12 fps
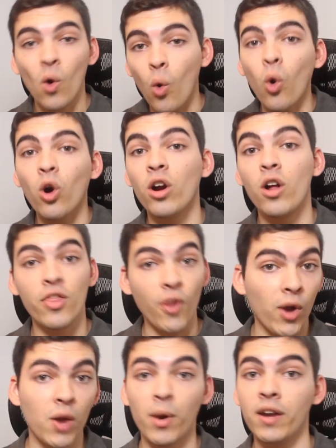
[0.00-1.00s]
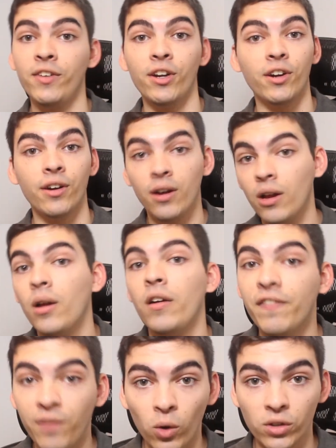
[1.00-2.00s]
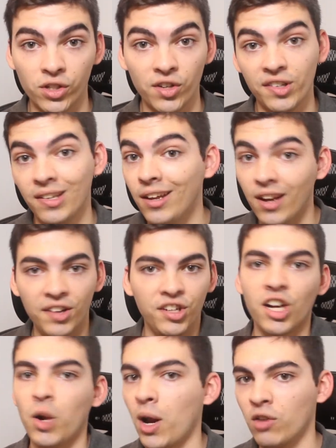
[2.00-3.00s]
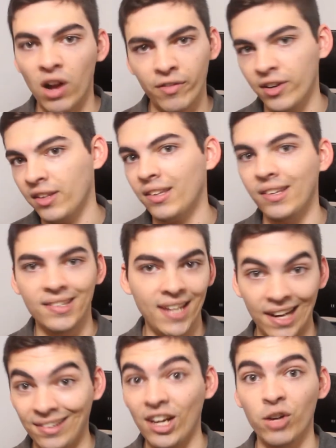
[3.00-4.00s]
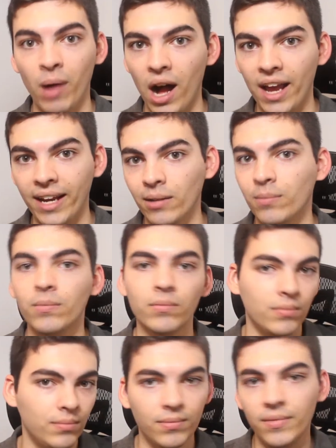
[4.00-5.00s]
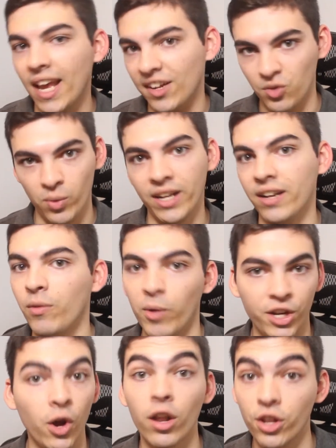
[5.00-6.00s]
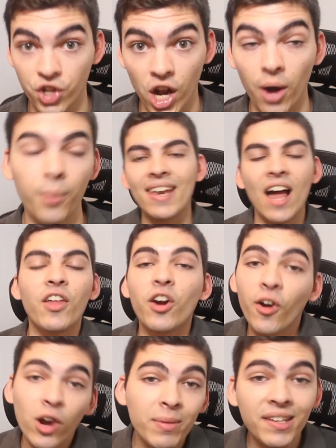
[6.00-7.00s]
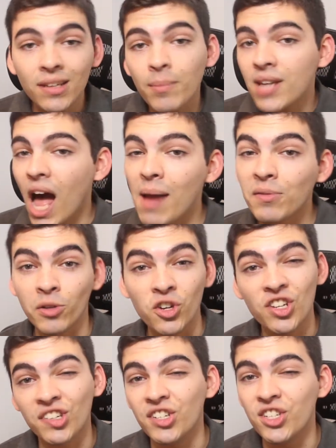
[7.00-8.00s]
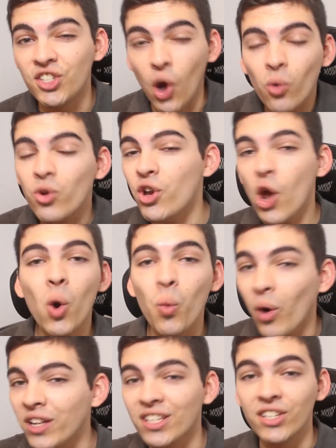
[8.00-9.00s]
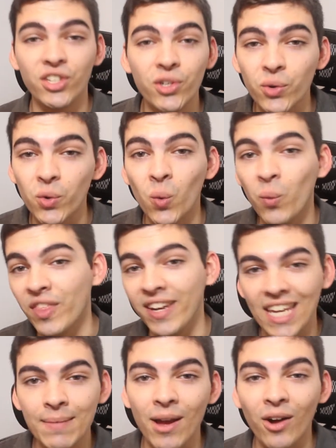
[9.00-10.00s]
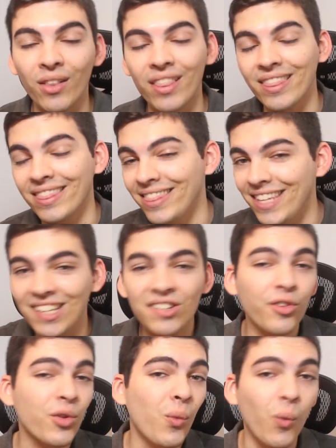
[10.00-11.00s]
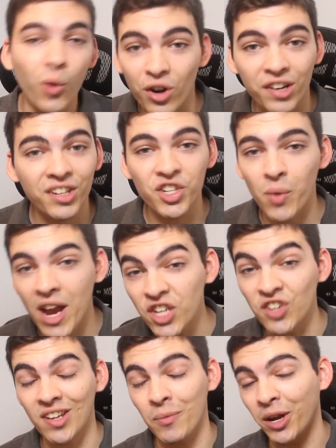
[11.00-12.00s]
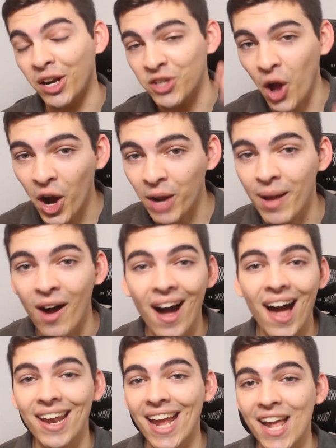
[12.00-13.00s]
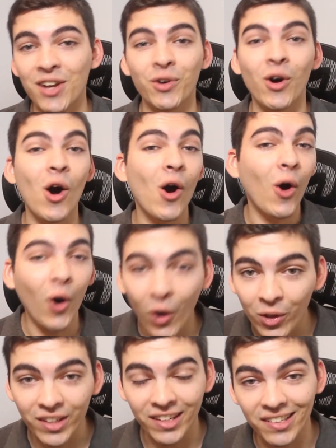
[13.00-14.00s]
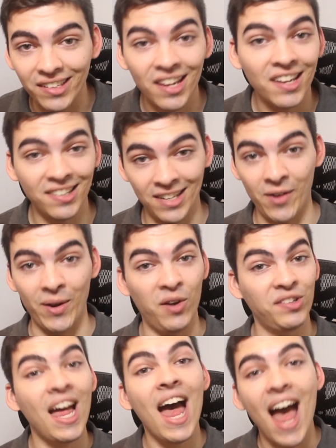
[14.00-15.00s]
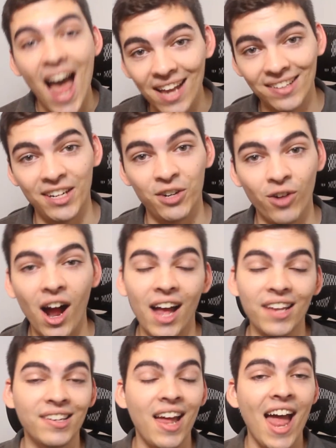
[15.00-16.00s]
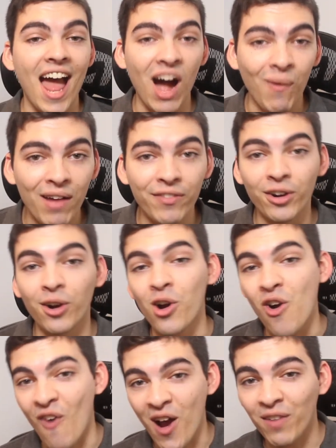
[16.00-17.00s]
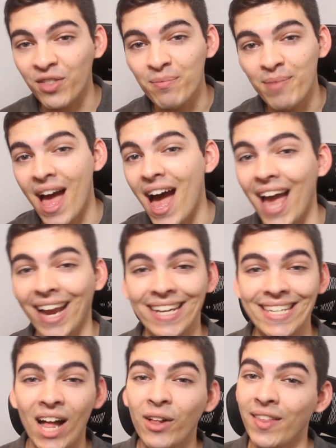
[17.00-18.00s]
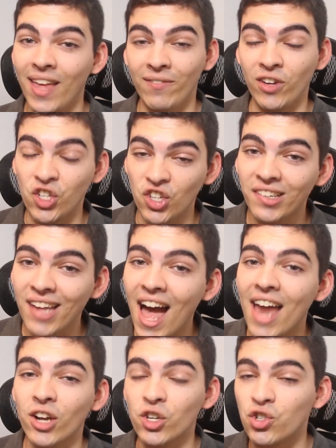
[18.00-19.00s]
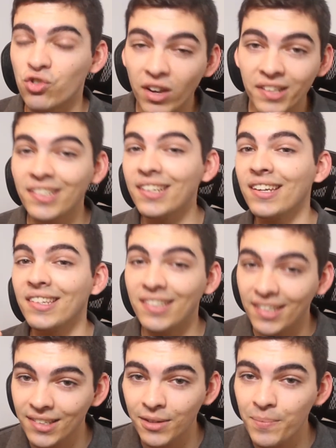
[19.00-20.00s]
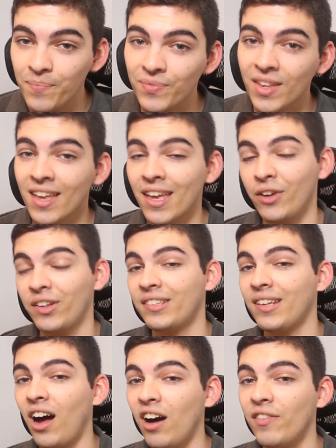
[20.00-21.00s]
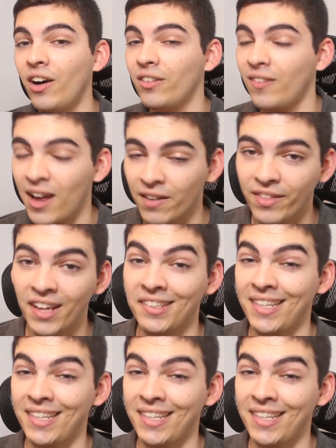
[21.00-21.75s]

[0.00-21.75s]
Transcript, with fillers: Or throw it in one of your folders because you're going to want to reference these tickets that you're buying next week when you go to the show. Now there are going to be some times when you just don't know what to do with an email. These are the worst situations, and we're going to talk about how to handle all these scenarios as they arise. However, right off the bat, I can tell you that if you just had a trusted system, it'll solve a lot of things.